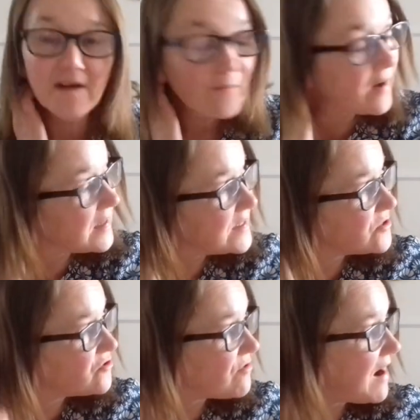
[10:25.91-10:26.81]
Well, it's
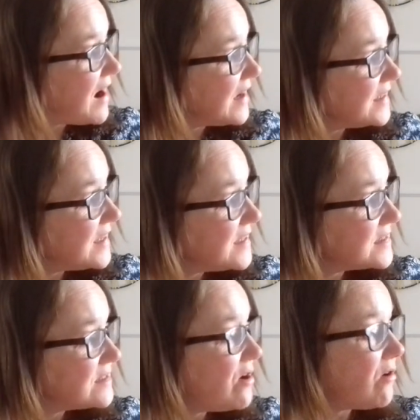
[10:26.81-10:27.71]
dry,
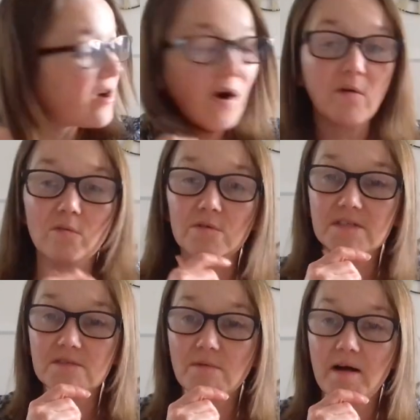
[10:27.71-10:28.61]
it's not cold,
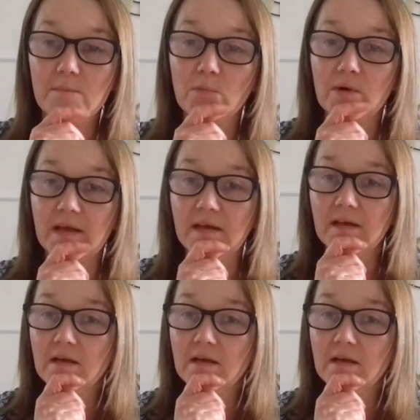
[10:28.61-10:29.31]
it's quite muggy.